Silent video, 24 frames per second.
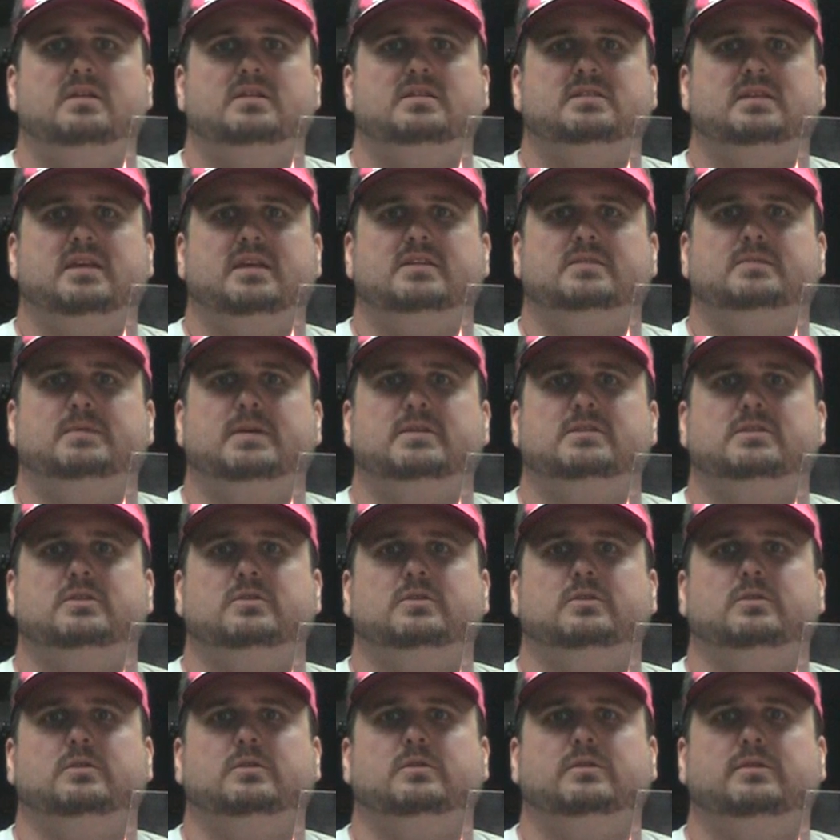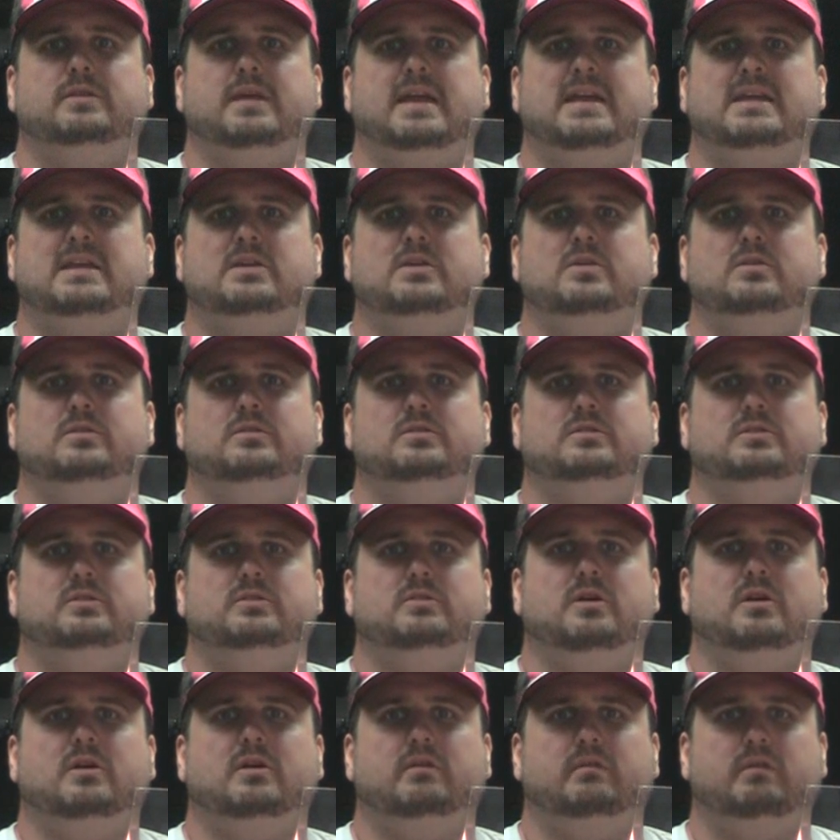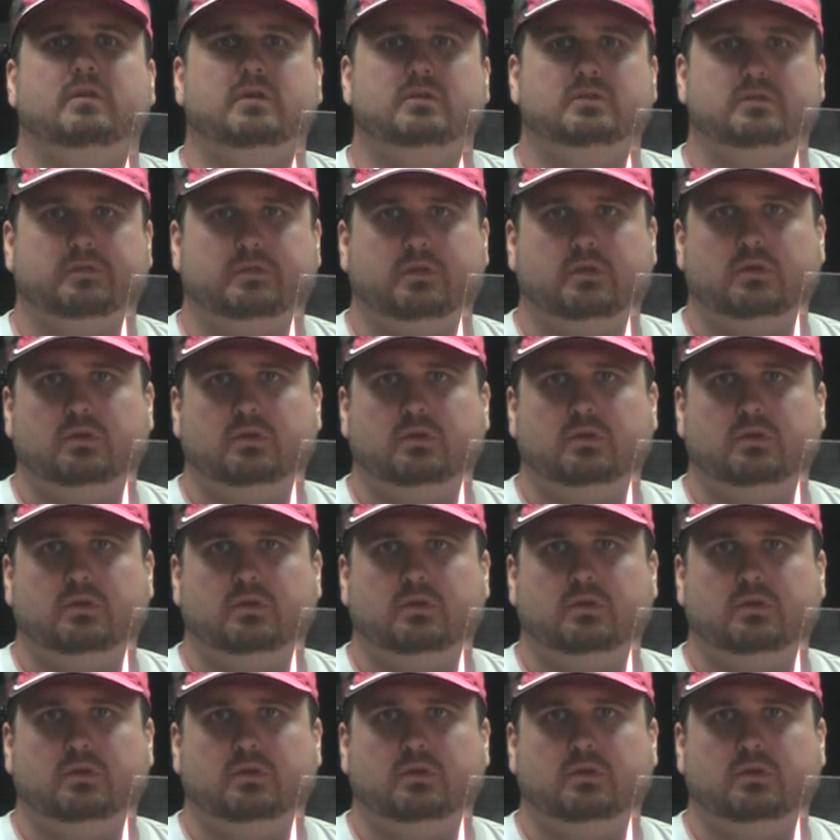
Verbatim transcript: say a special thank you to all those of